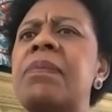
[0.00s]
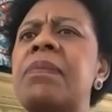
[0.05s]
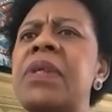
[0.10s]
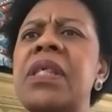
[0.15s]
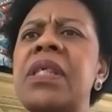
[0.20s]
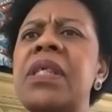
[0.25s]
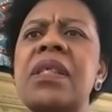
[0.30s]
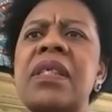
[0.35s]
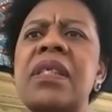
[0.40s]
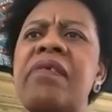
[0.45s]

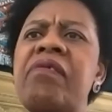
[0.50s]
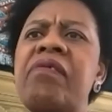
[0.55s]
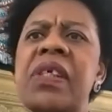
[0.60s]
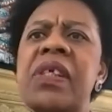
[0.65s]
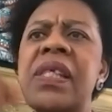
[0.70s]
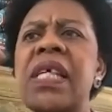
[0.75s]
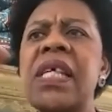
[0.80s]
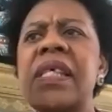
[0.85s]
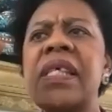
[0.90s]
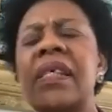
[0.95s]
been
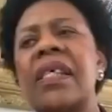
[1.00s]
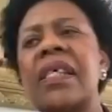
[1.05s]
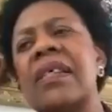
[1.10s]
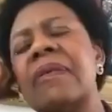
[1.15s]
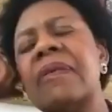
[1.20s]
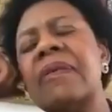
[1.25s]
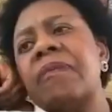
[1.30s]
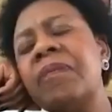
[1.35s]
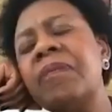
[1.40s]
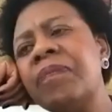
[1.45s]

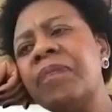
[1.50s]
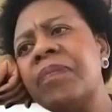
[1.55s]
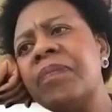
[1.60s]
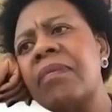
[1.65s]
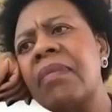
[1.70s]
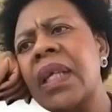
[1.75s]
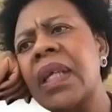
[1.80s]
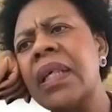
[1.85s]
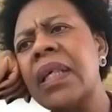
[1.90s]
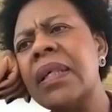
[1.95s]
devastating
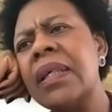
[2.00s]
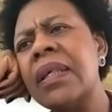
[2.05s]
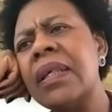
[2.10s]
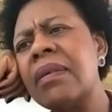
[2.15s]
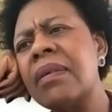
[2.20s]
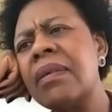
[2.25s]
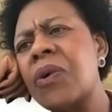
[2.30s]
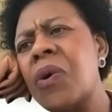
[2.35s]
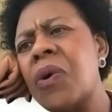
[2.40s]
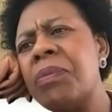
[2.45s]

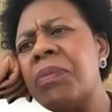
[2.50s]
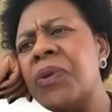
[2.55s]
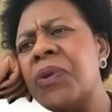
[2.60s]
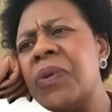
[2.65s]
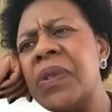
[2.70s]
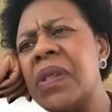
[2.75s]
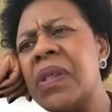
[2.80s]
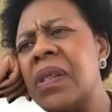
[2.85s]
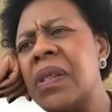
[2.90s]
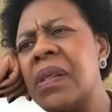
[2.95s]
in
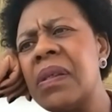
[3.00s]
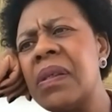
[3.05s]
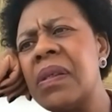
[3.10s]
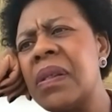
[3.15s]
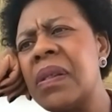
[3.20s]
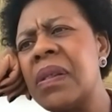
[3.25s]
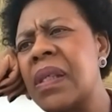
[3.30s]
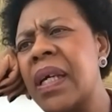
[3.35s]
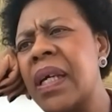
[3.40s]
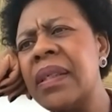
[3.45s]

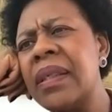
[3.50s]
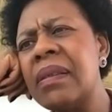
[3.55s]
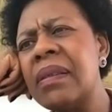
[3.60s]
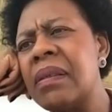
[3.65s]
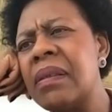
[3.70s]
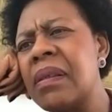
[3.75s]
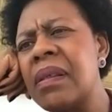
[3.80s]
communities, and